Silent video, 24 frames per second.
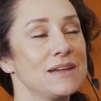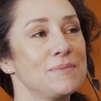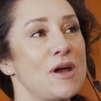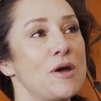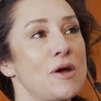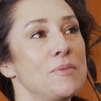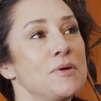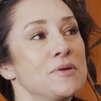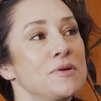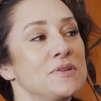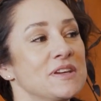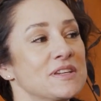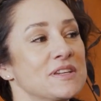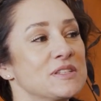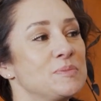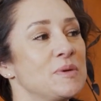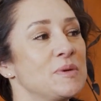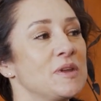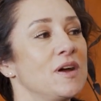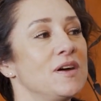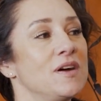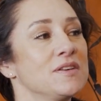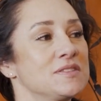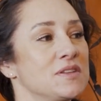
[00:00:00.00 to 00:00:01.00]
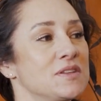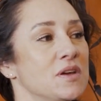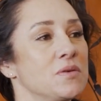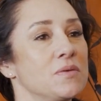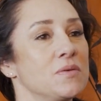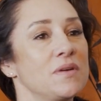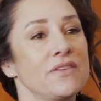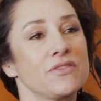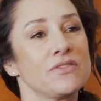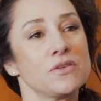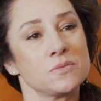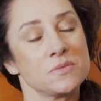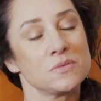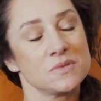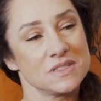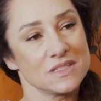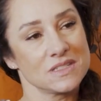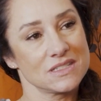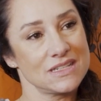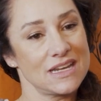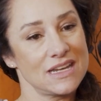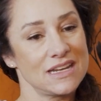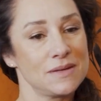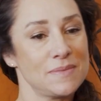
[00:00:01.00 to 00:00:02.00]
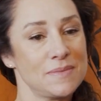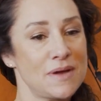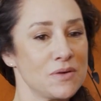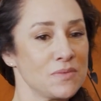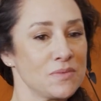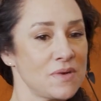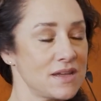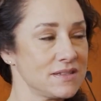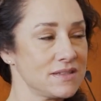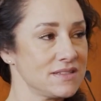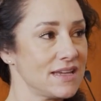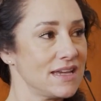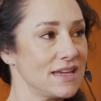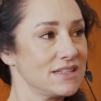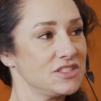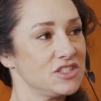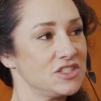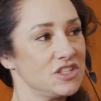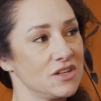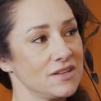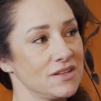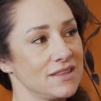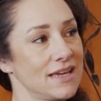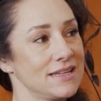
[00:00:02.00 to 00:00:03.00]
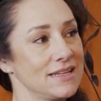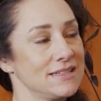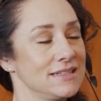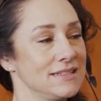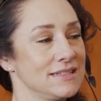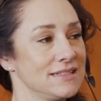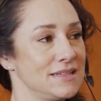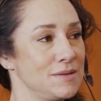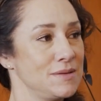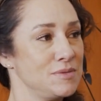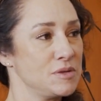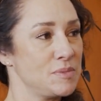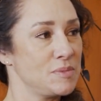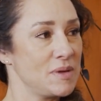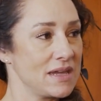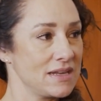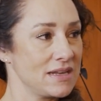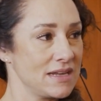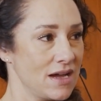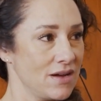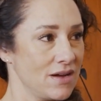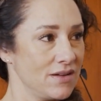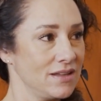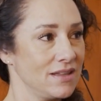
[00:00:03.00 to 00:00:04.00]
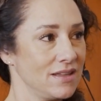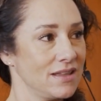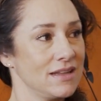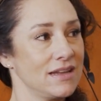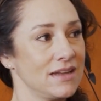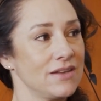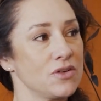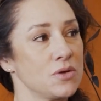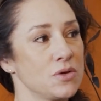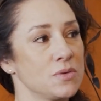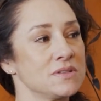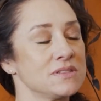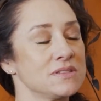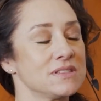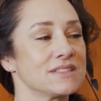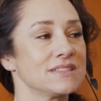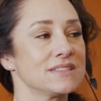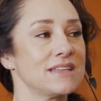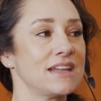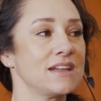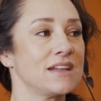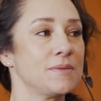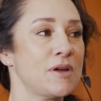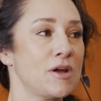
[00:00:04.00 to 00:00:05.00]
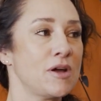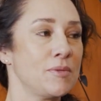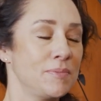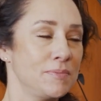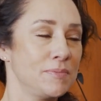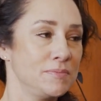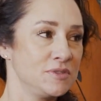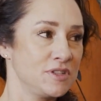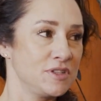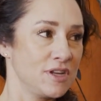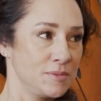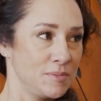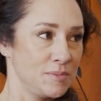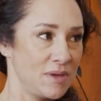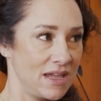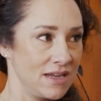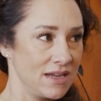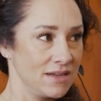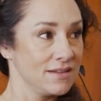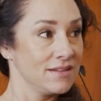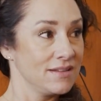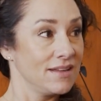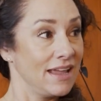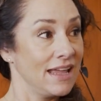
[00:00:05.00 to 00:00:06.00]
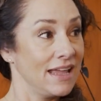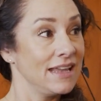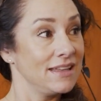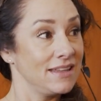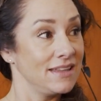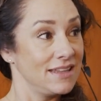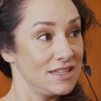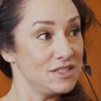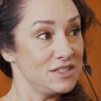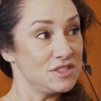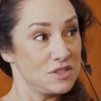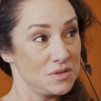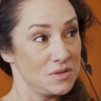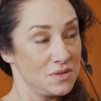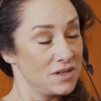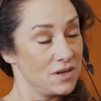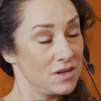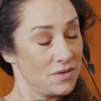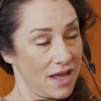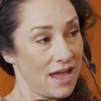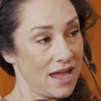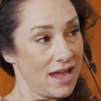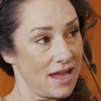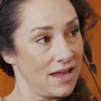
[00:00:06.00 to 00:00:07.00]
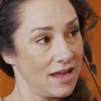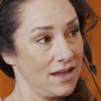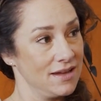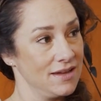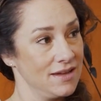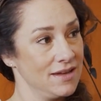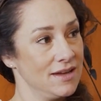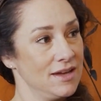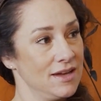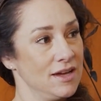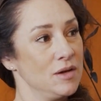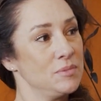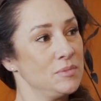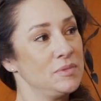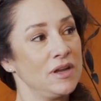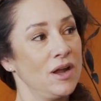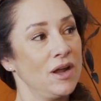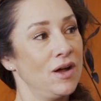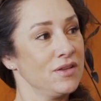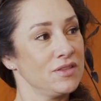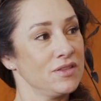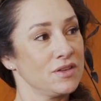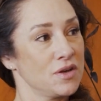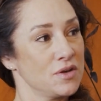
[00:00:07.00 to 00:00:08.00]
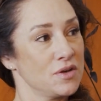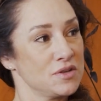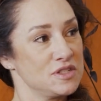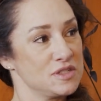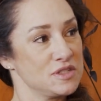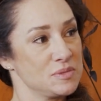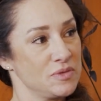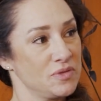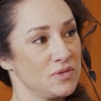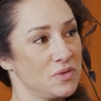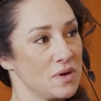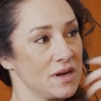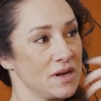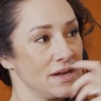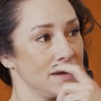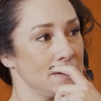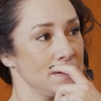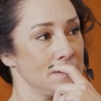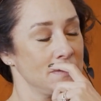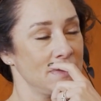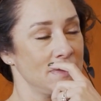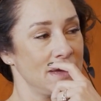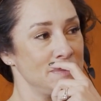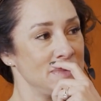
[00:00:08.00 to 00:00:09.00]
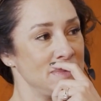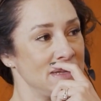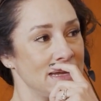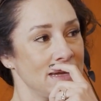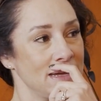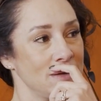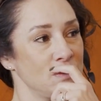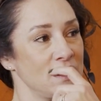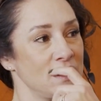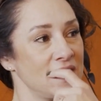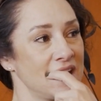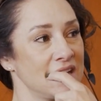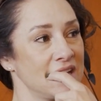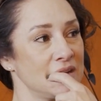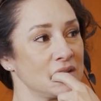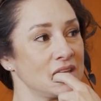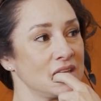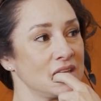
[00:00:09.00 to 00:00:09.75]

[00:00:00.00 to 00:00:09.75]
about Bo Nix, but also everyone was excited about Russ last year, and that didn't seem to pan out. And then everyone's excited about Sean Payton, and he's doing okay. But all the coaches before him, I mean, we had a